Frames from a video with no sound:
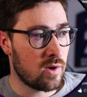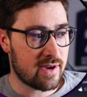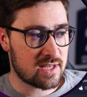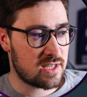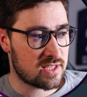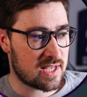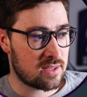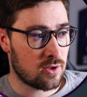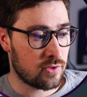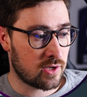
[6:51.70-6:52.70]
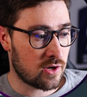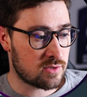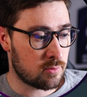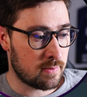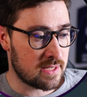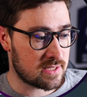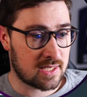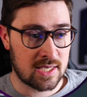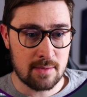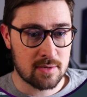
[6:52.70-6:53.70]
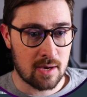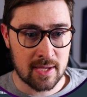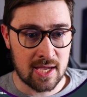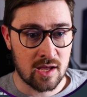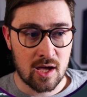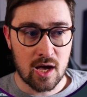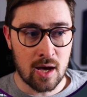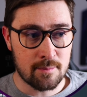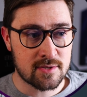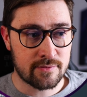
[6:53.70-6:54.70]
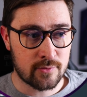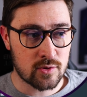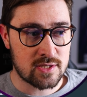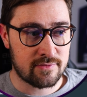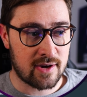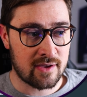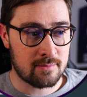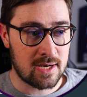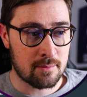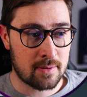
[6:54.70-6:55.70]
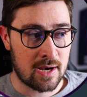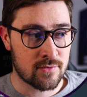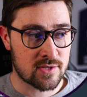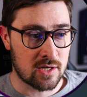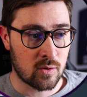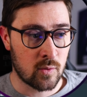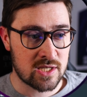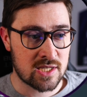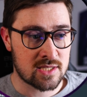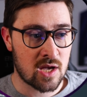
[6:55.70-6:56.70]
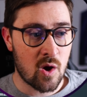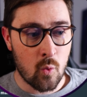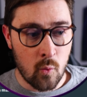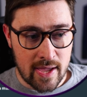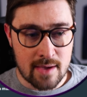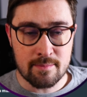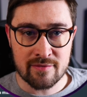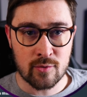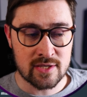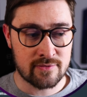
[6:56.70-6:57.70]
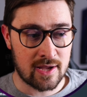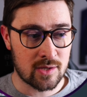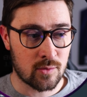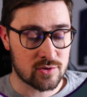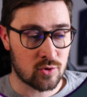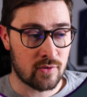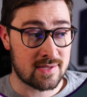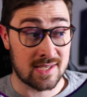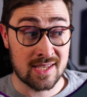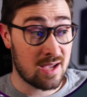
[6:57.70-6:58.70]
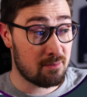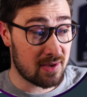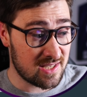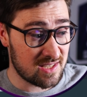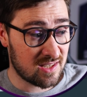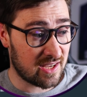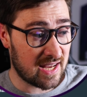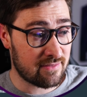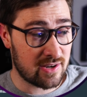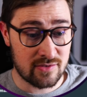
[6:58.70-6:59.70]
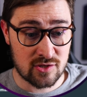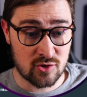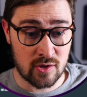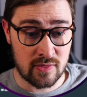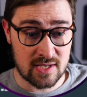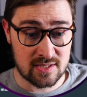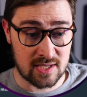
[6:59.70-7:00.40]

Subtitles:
actually just had non-negotiable bids keep coming in up to 45 million pounds, look, which is way above what his value was already. Manchester United haven't even joined this yet.